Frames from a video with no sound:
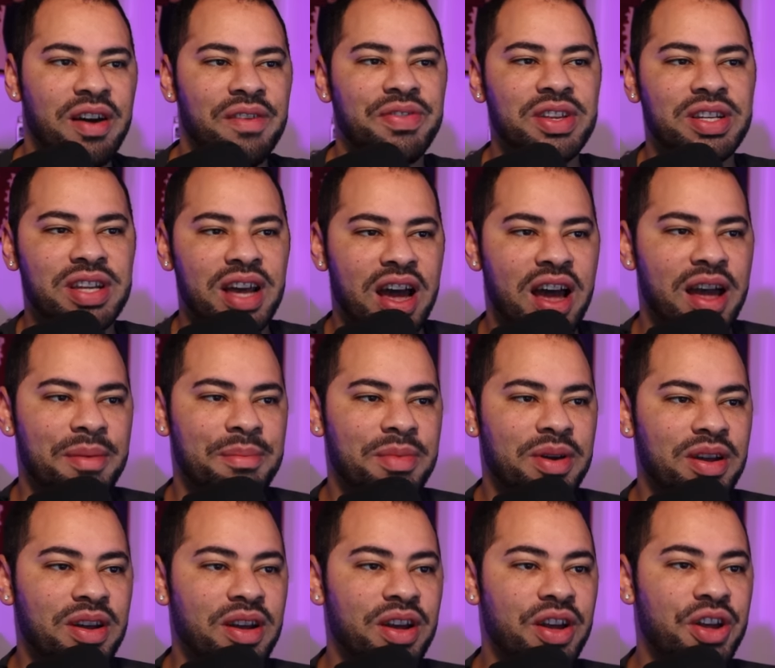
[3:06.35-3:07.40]
of the time
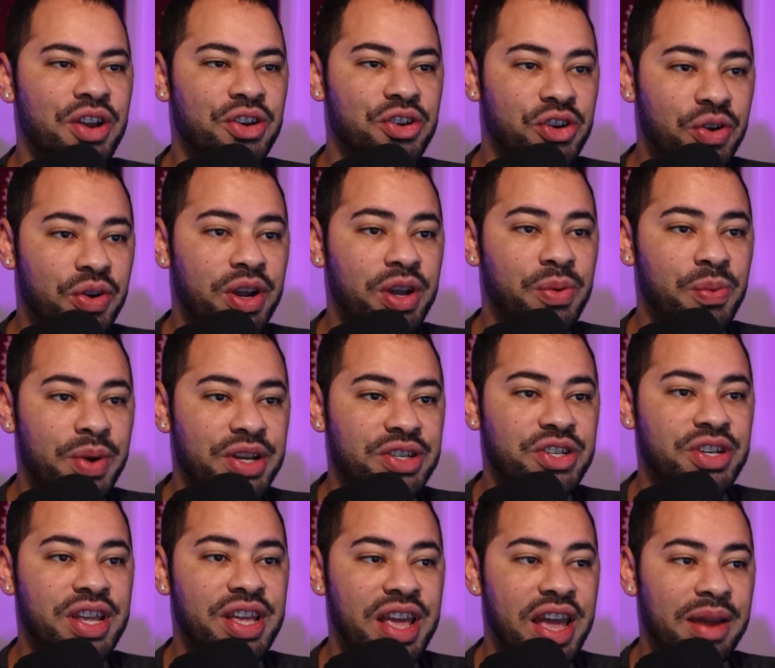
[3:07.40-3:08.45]
during
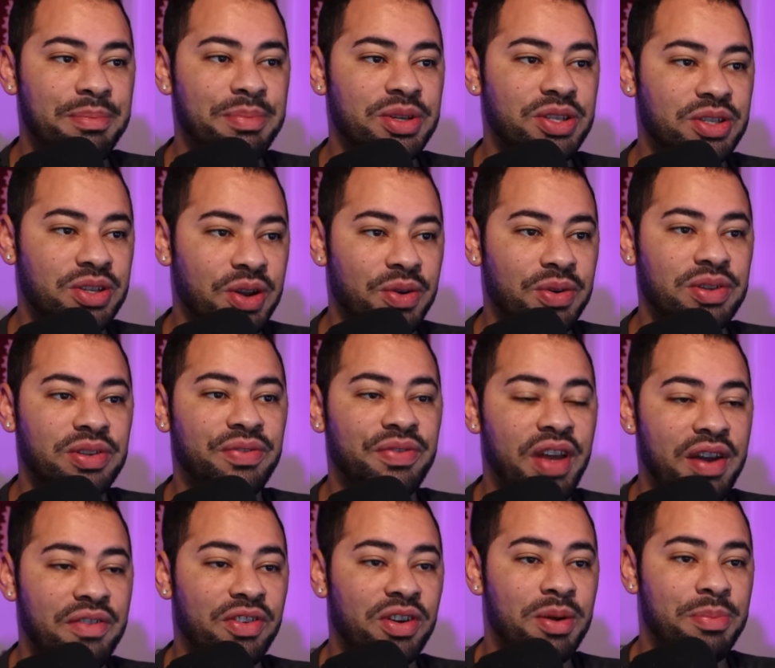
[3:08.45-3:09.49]
which he had bestowed his
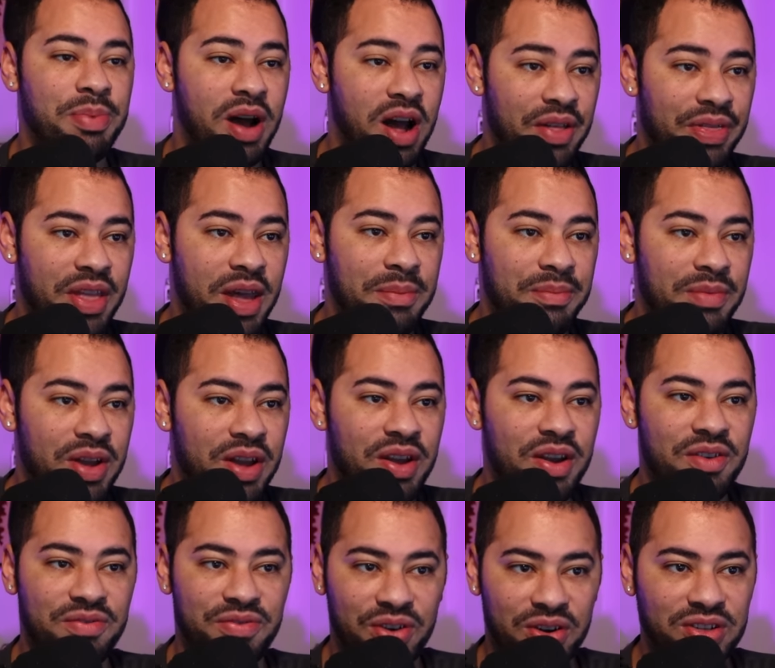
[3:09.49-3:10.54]
favor upon them.
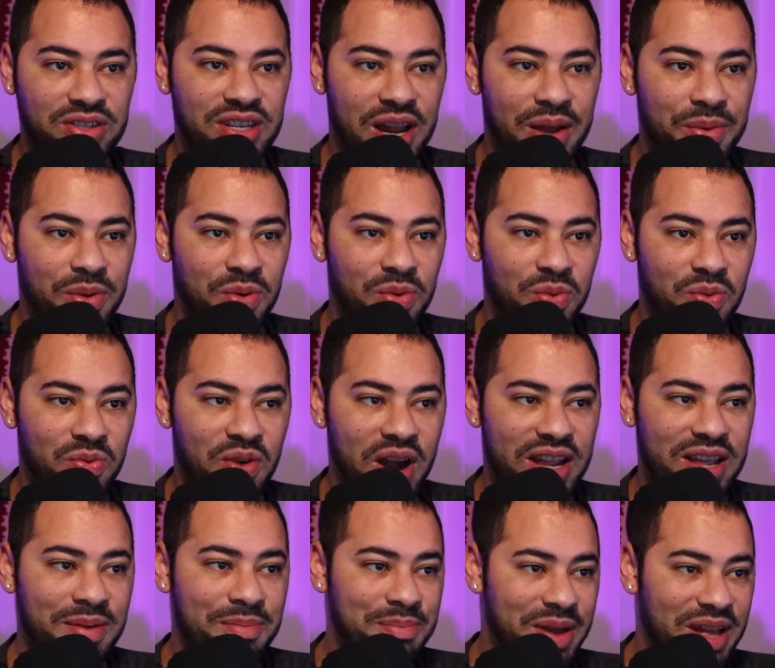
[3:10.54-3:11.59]
First, I will
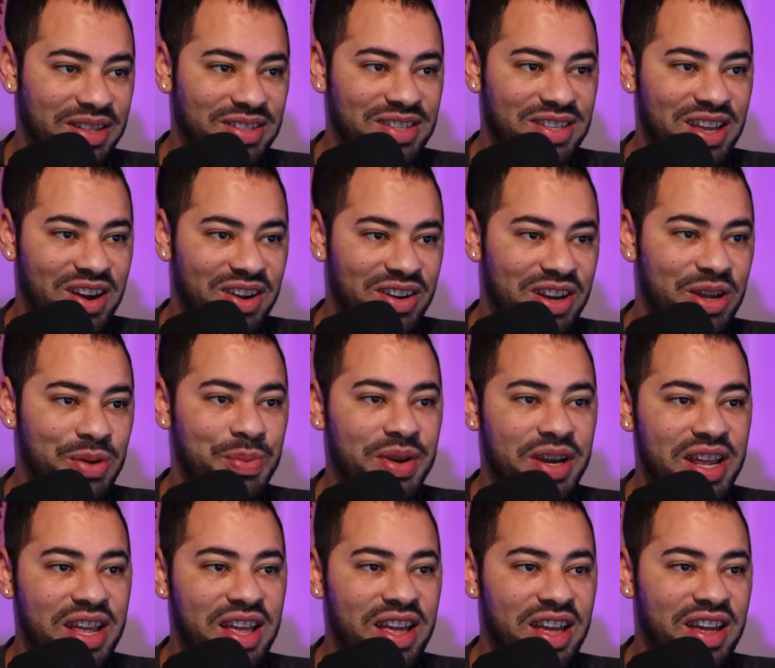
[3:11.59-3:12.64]
recompense their
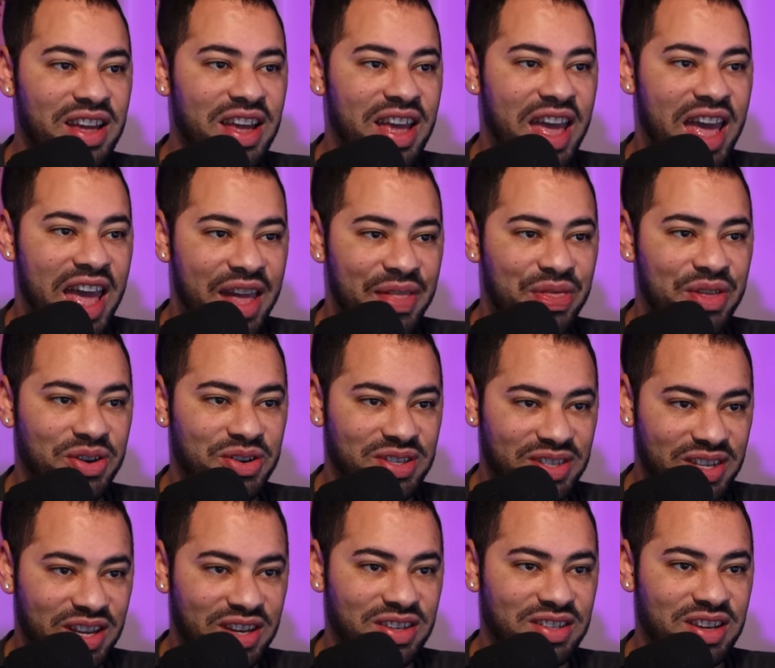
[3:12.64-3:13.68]
iniquity and their
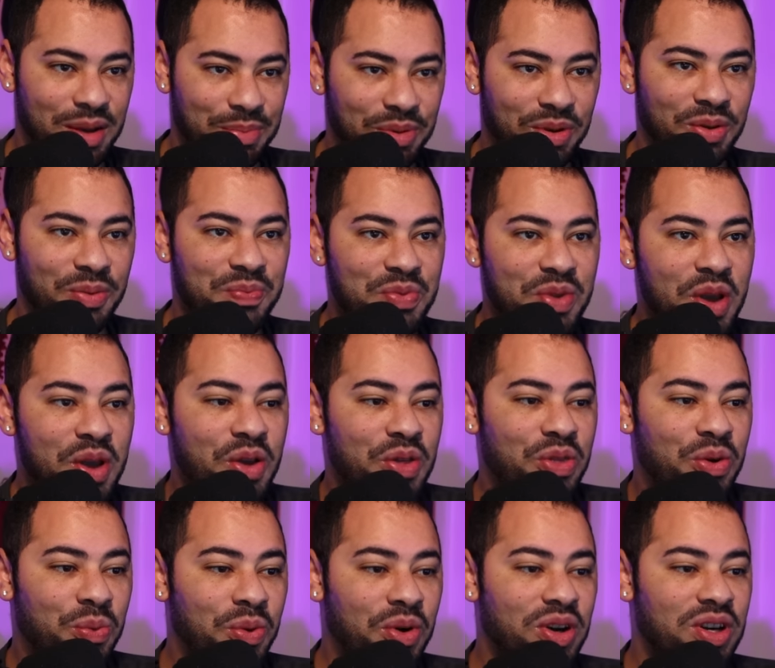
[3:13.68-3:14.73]
sin double.
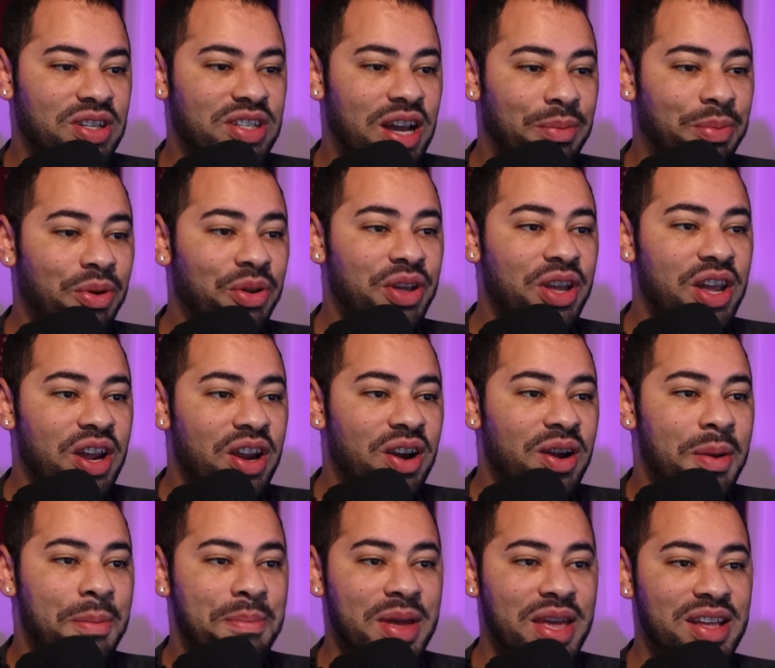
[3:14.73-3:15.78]
The word double
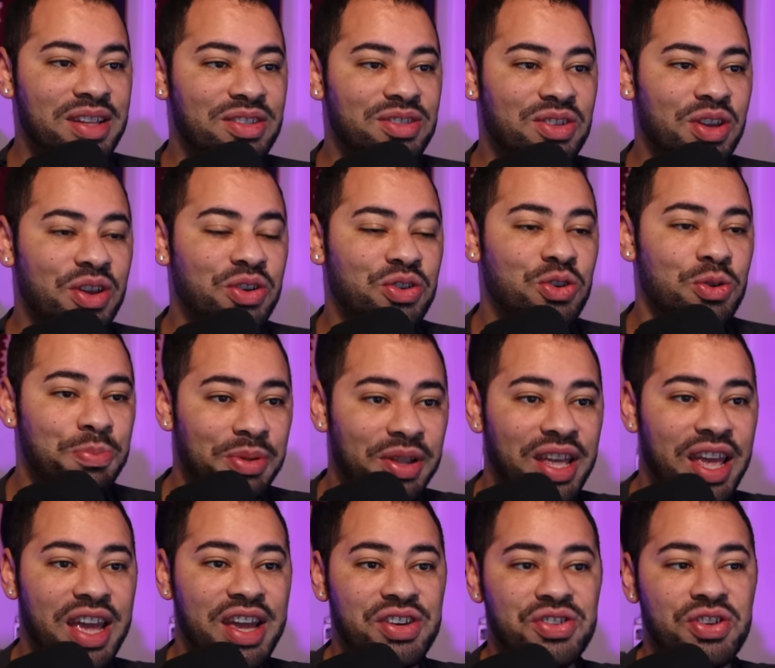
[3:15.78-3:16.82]
here means
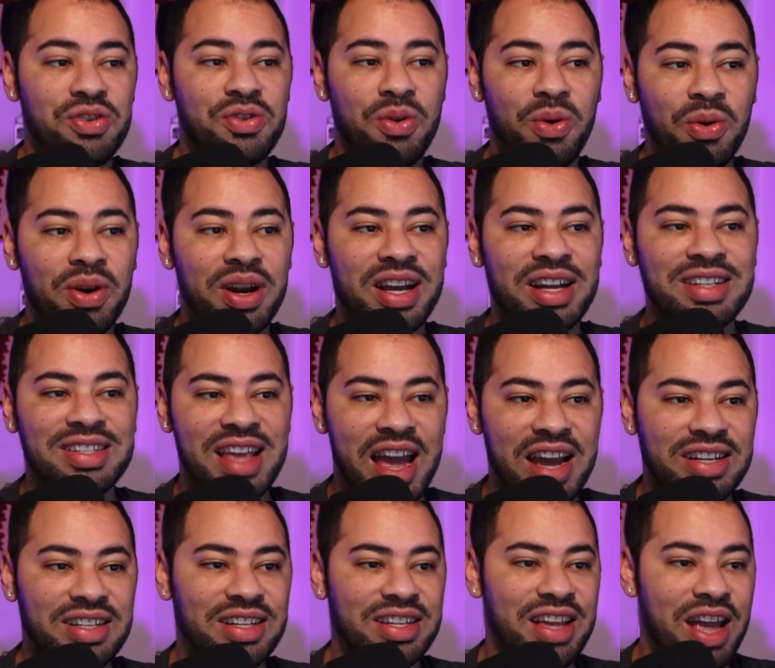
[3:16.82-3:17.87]
duplication or
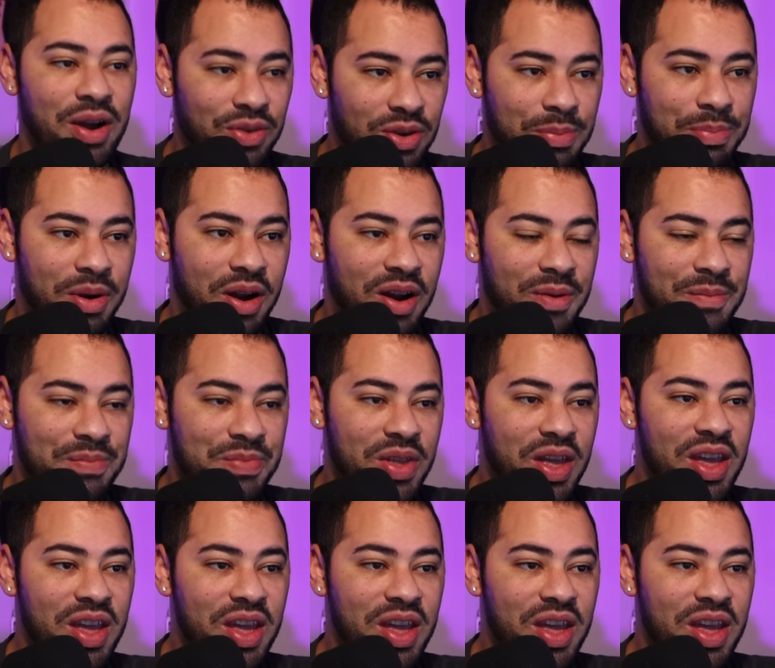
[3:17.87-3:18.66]
exact counterpart.